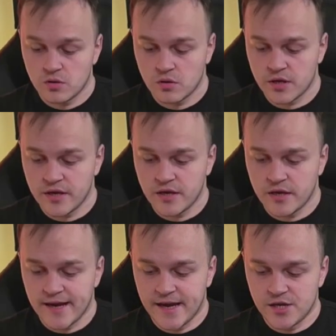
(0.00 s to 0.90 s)
king
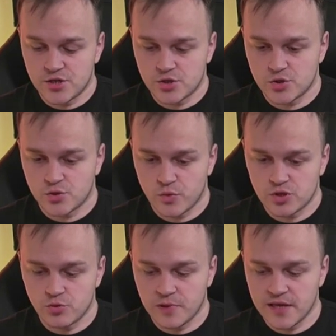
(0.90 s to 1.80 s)
h. We
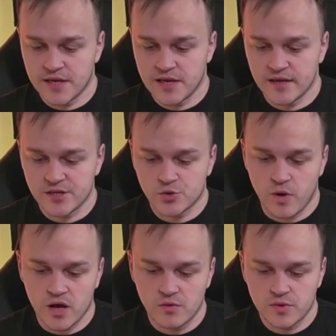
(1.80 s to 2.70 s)
should play king
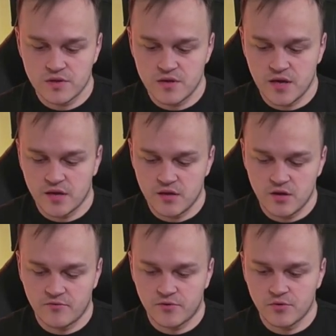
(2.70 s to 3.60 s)
h1 with the idea
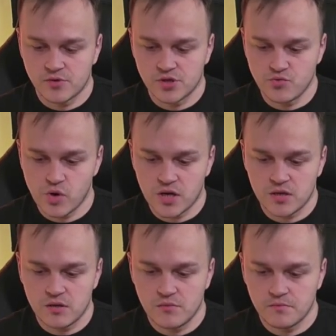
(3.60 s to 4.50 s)
of rook g1.